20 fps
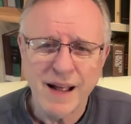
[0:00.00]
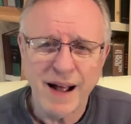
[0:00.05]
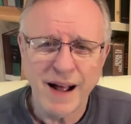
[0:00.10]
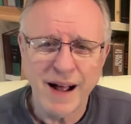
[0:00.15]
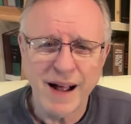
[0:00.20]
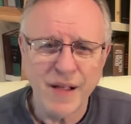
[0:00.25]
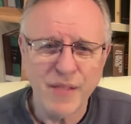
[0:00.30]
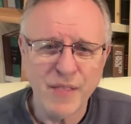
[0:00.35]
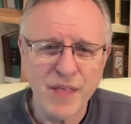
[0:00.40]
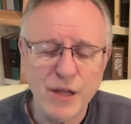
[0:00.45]

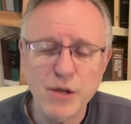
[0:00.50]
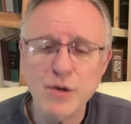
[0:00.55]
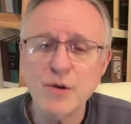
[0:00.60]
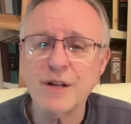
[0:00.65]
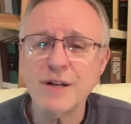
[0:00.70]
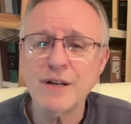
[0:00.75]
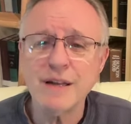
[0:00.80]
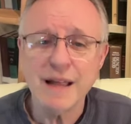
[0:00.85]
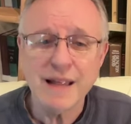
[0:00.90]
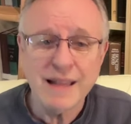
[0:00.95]
that you
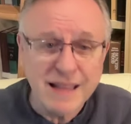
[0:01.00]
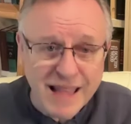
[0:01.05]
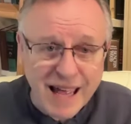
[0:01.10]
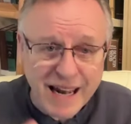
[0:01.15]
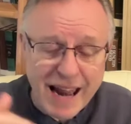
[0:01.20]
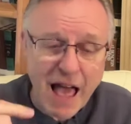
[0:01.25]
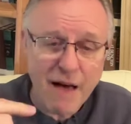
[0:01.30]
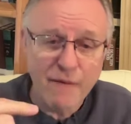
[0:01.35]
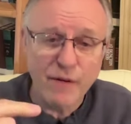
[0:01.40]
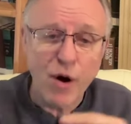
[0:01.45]
can
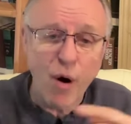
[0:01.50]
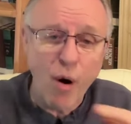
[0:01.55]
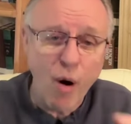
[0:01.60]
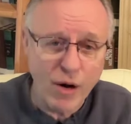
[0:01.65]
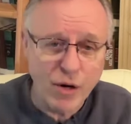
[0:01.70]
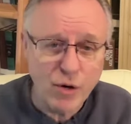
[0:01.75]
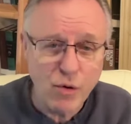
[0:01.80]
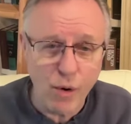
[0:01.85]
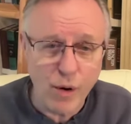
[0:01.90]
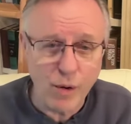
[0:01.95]
then have an
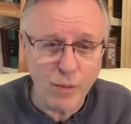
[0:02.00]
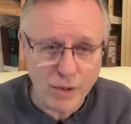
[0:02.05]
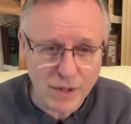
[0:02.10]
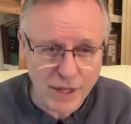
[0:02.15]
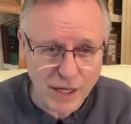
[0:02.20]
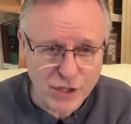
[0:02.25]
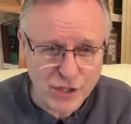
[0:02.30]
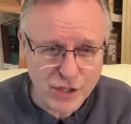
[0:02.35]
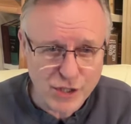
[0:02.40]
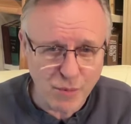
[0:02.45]
ongoing
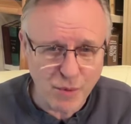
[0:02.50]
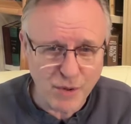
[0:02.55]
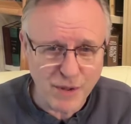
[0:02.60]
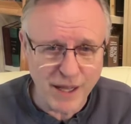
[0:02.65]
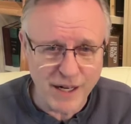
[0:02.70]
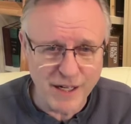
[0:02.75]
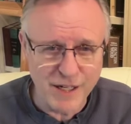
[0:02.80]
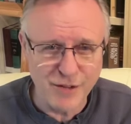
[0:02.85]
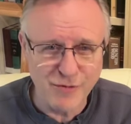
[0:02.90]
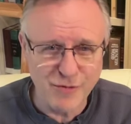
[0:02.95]
relationship with
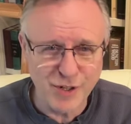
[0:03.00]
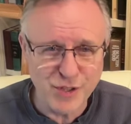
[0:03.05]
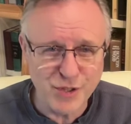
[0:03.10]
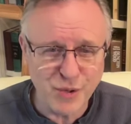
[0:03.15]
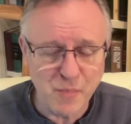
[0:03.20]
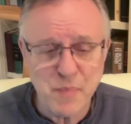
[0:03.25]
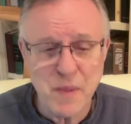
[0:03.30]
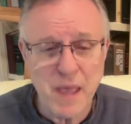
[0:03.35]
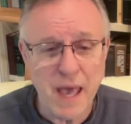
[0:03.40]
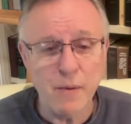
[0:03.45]
that individual.